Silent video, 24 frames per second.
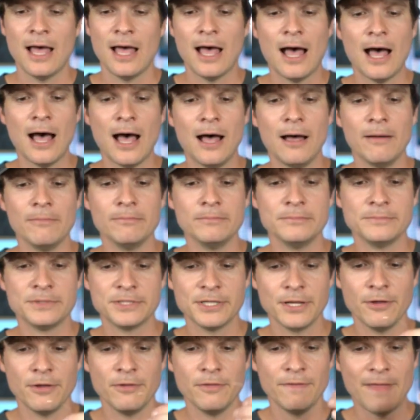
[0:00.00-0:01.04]

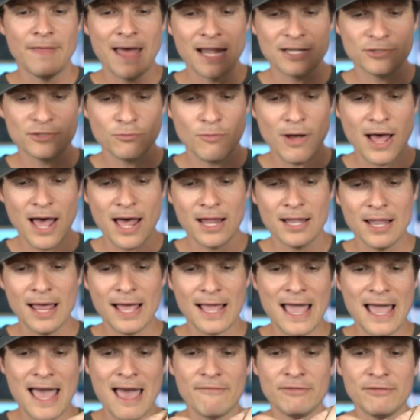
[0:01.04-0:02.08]
So that's why I
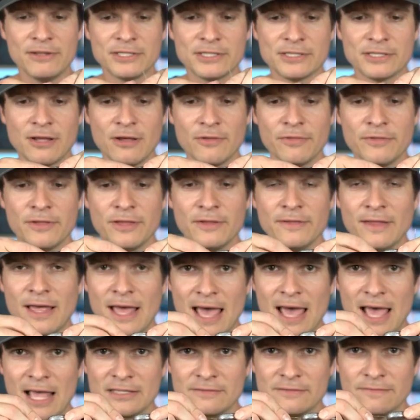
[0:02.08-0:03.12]
like having something
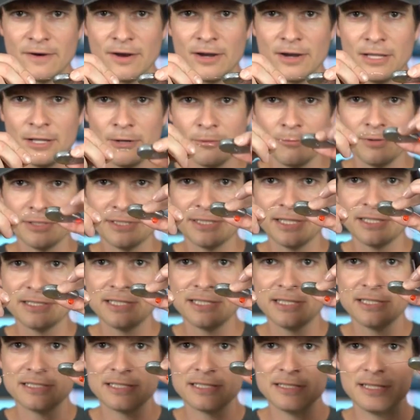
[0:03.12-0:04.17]
that has very little
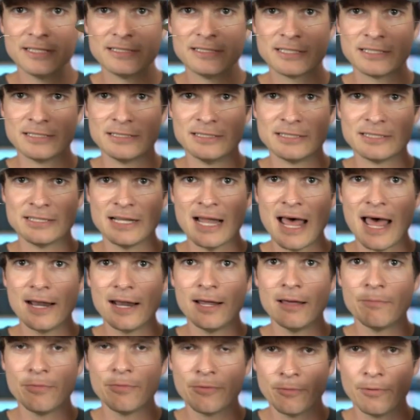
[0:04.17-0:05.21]
resistance, and this can slide
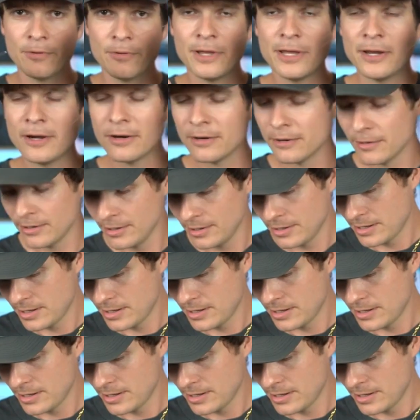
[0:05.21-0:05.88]
up through here.